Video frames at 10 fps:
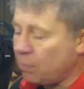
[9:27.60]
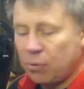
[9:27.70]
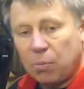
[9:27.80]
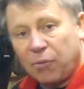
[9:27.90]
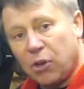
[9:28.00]

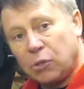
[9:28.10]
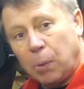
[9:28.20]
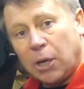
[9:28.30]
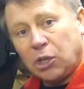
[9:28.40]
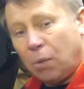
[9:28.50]
My first
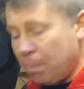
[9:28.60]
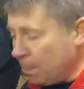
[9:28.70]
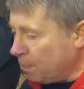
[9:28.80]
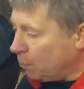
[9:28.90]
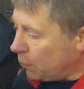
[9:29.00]
spray job,
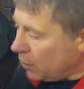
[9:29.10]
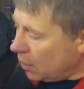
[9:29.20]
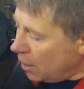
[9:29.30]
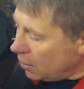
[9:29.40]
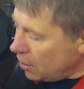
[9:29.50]

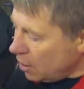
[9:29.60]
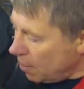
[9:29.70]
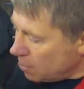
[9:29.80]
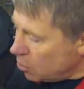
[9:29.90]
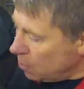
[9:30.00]
it didn't come
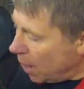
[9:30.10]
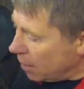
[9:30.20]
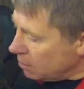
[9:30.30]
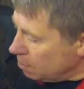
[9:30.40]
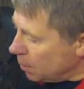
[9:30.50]
up too
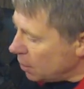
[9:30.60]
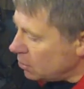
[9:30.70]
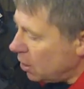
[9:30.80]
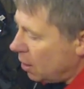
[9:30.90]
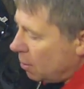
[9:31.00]
bad,
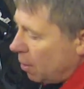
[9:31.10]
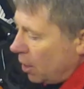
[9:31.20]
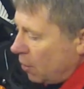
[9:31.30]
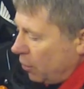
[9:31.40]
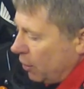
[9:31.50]
but I
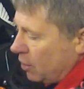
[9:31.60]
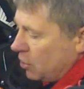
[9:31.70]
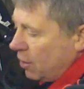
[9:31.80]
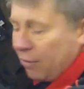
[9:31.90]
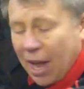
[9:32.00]
don't think there's
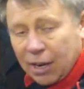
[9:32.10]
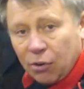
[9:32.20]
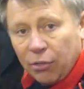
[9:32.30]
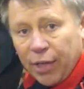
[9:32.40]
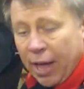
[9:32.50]
enough lacquer
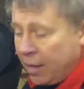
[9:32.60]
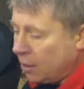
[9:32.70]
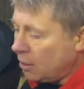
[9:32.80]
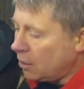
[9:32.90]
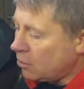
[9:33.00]
on there,
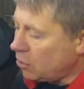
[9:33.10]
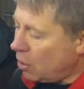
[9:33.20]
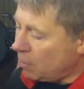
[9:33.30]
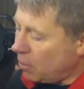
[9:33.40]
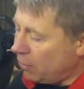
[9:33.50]
so
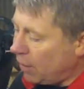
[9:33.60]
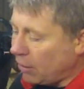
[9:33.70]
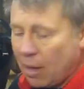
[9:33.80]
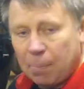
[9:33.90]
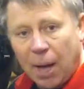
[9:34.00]
I'm going to
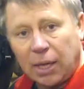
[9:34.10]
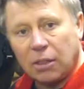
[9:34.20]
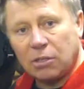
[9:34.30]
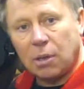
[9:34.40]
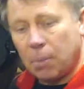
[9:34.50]
flat that back in
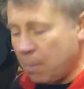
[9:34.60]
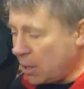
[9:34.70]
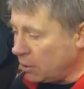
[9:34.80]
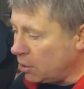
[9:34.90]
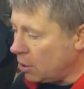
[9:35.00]
the summer
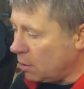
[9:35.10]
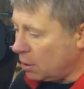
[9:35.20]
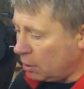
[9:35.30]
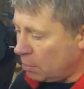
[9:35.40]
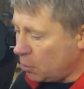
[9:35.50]
months, and I'm
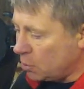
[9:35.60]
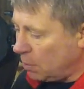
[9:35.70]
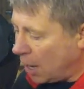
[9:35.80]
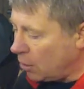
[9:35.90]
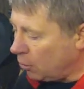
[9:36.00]
going to put some
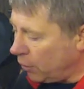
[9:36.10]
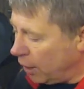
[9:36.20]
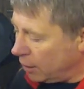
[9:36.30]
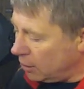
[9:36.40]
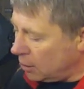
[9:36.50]
lacquer on
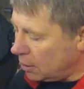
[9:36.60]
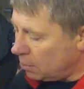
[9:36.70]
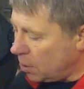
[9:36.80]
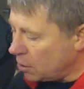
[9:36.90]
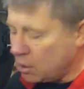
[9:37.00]
there.
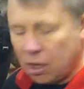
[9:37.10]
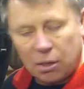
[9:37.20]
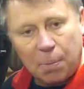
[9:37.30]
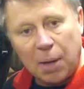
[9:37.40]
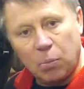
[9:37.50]
But
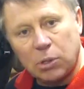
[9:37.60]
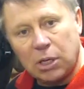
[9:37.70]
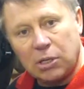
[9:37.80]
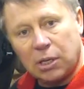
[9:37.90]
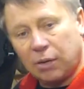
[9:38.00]
the paint was
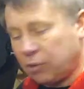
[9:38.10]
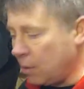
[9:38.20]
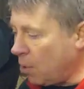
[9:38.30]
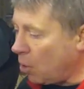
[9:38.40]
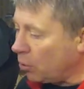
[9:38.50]
easy enough
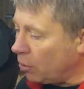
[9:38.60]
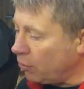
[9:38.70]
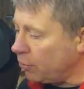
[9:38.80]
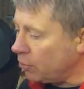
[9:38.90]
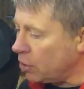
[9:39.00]

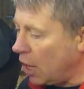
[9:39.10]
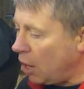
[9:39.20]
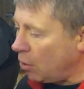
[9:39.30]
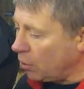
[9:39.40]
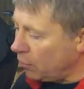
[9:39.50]
to get
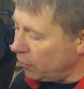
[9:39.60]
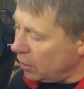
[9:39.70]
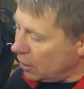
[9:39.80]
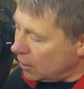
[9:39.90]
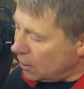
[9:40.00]
hold of,
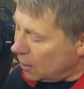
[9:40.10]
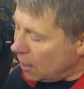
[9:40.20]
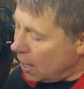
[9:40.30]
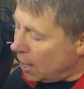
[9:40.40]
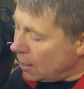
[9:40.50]

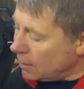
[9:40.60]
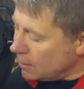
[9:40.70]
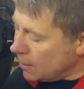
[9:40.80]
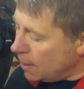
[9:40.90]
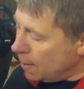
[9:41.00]
and